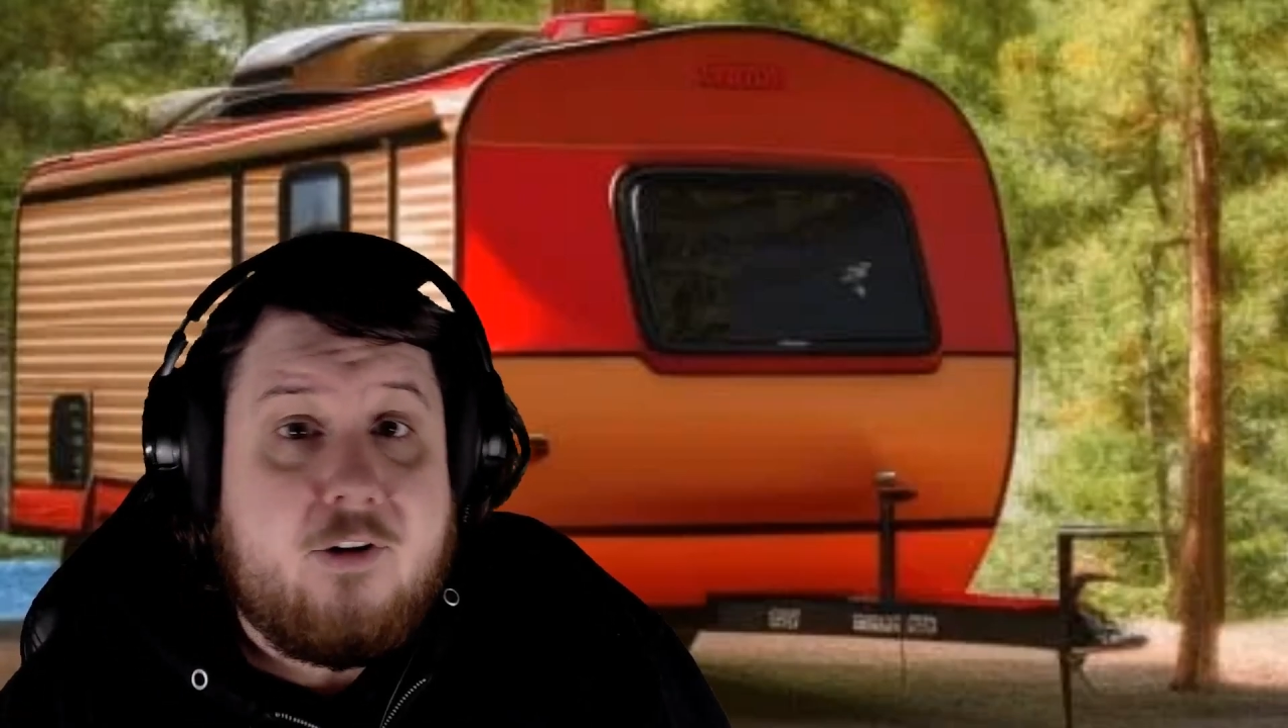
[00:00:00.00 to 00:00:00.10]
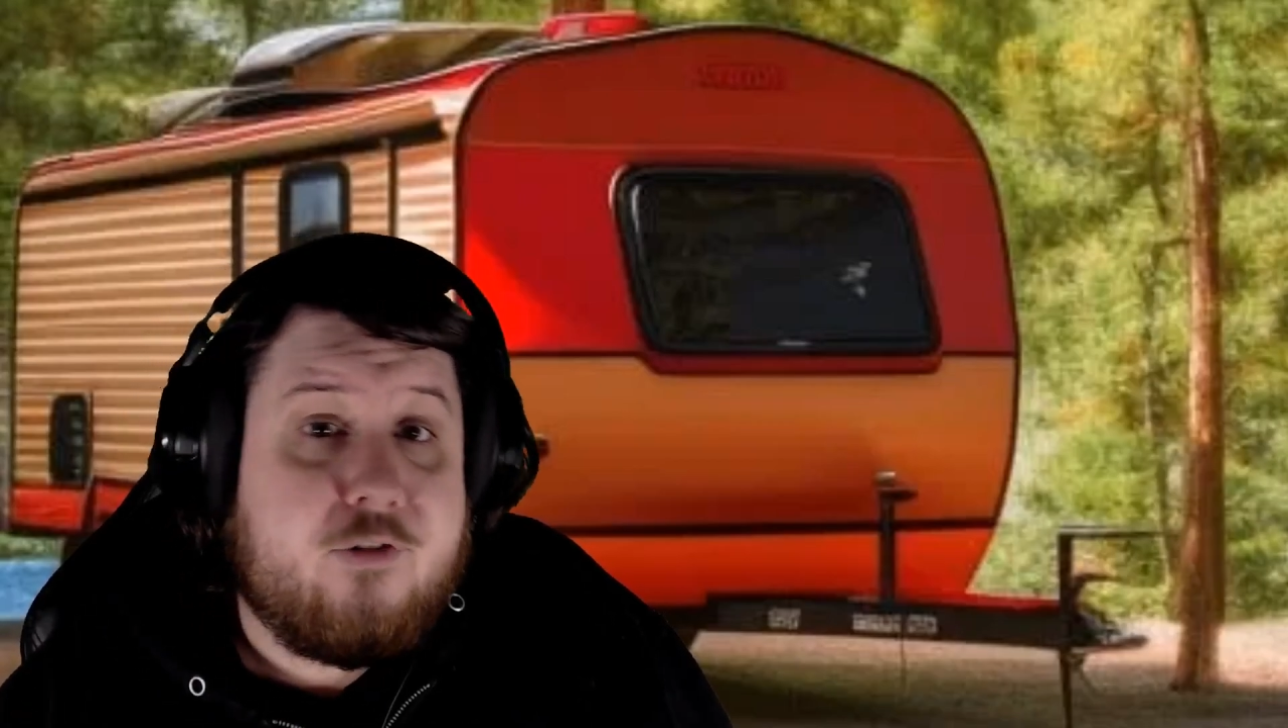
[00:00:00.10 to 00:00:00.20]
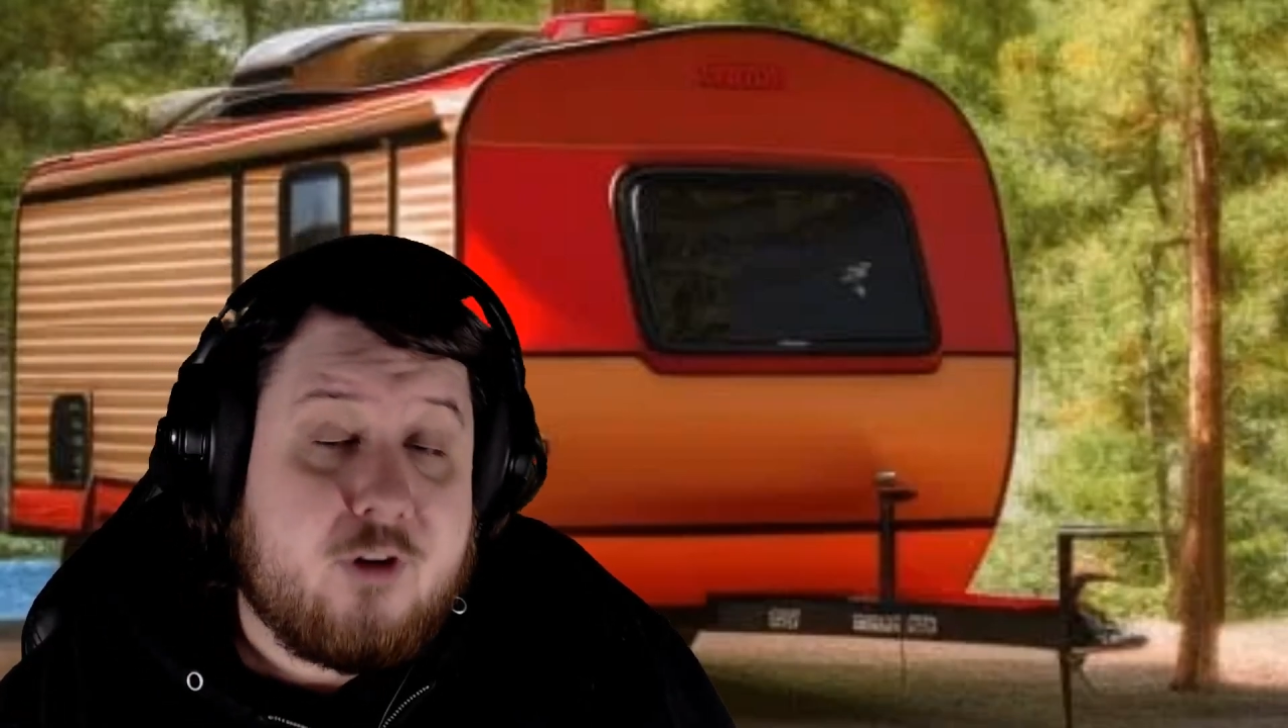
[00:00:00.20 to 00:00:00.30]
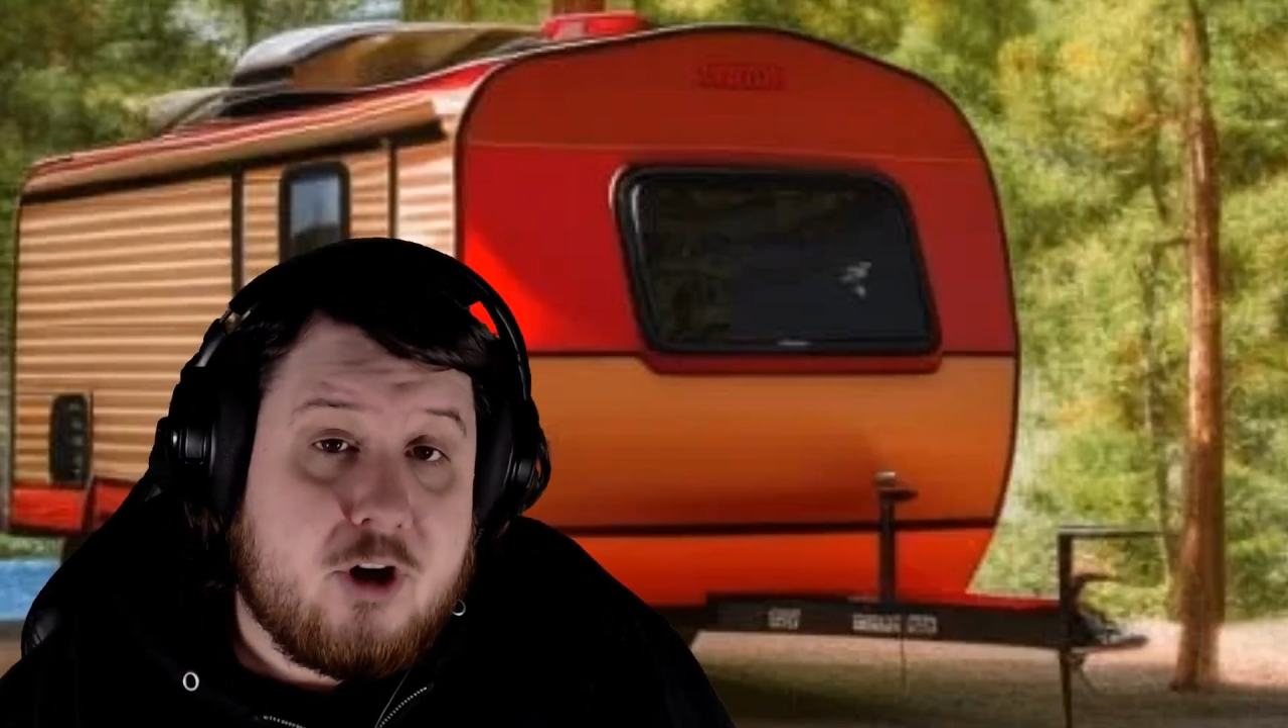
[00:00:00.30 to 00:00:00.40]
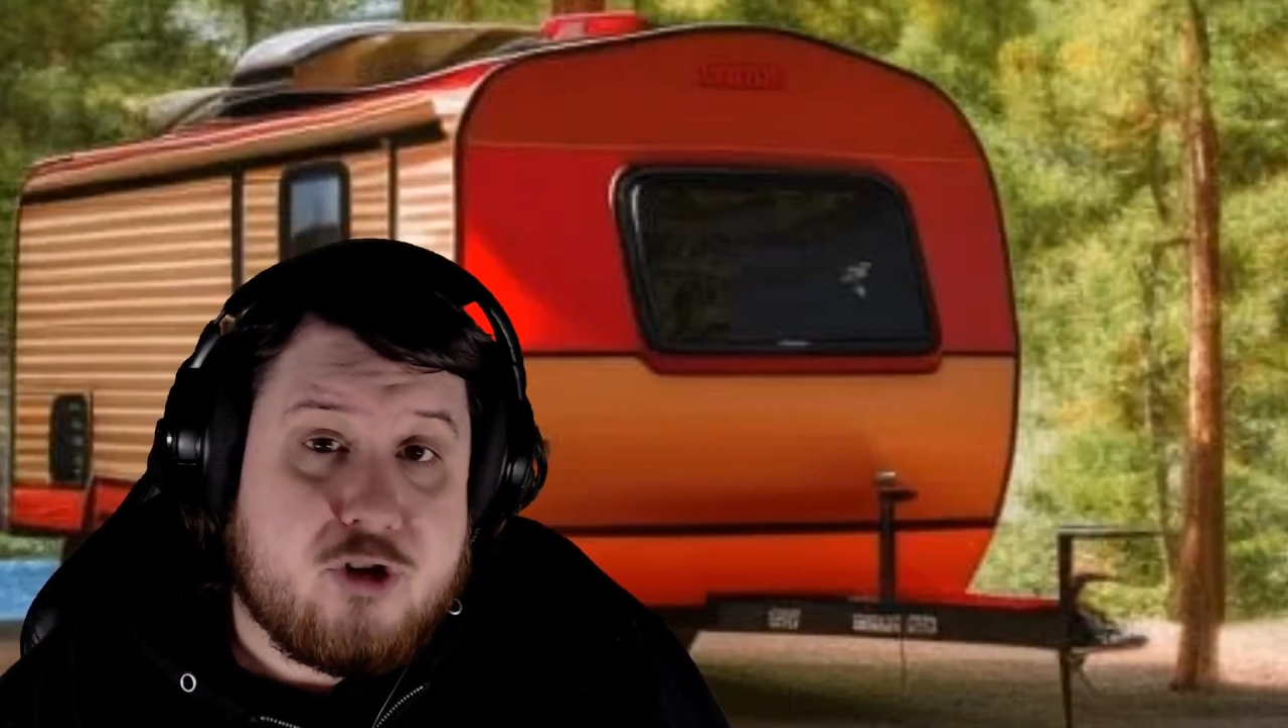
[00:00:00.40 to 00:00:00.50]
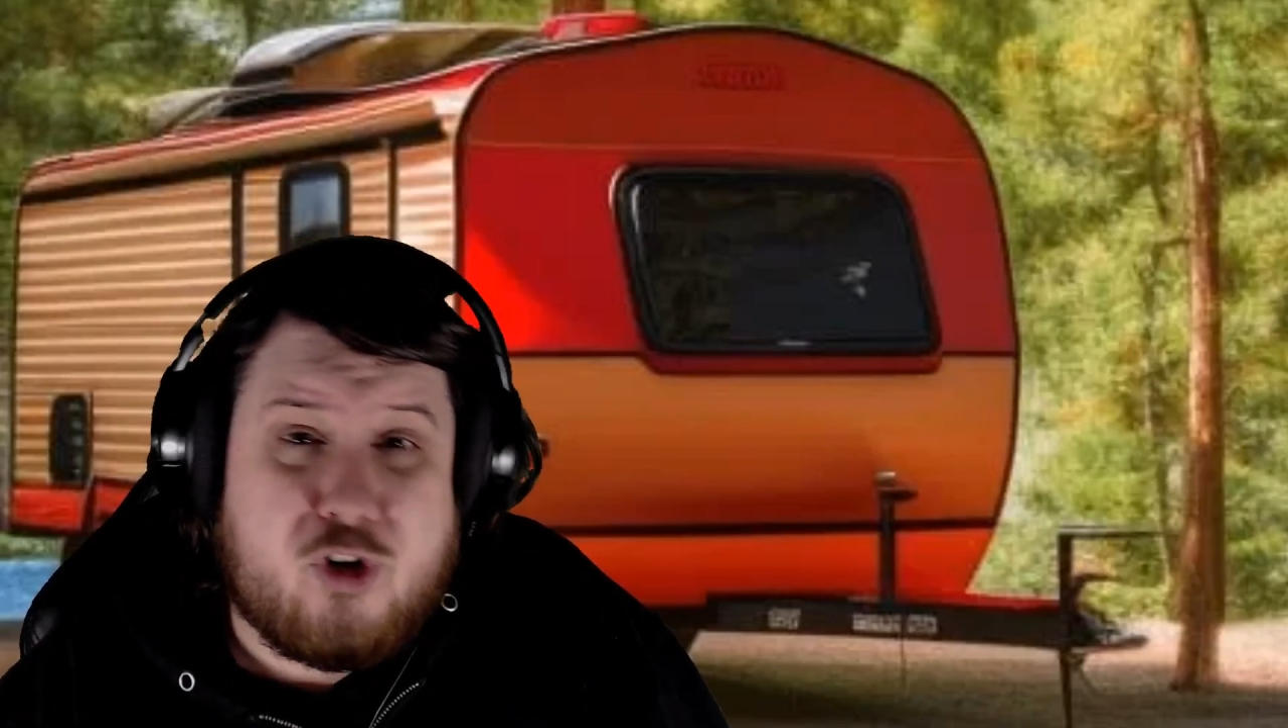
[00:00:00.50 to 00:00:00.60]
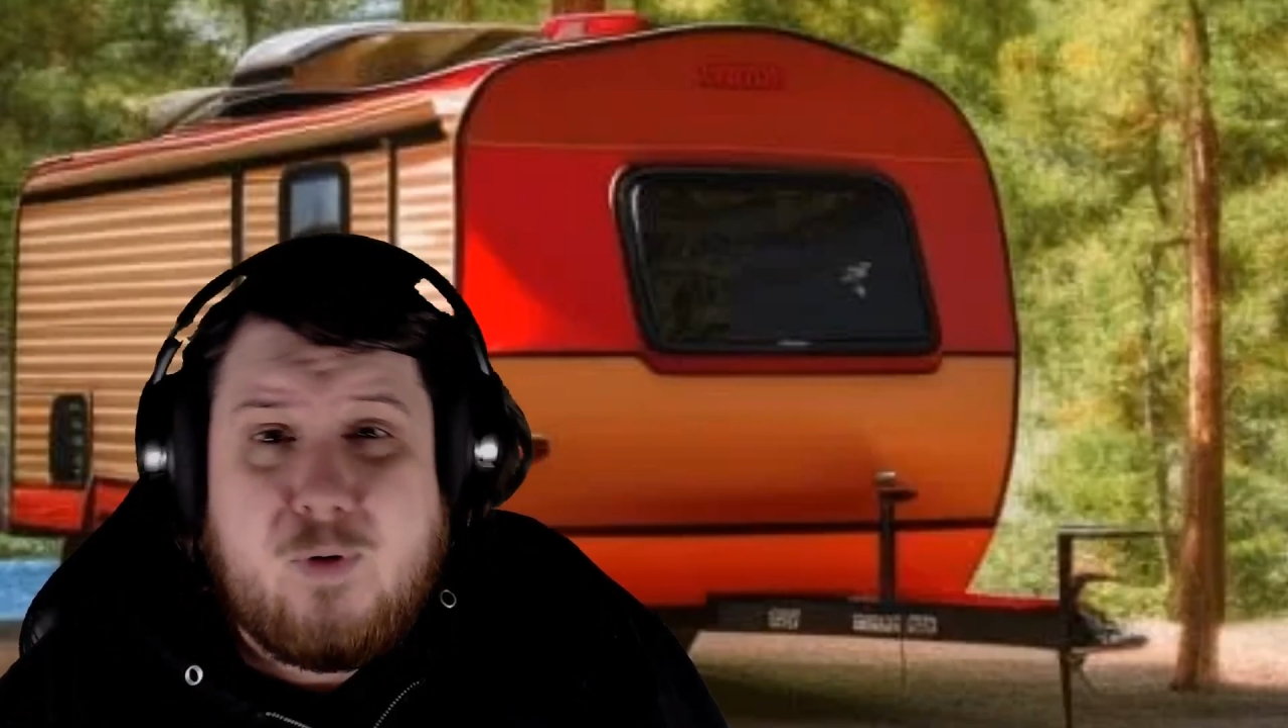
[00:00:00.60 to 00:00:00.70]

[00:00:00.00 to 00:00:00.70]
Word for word: a search or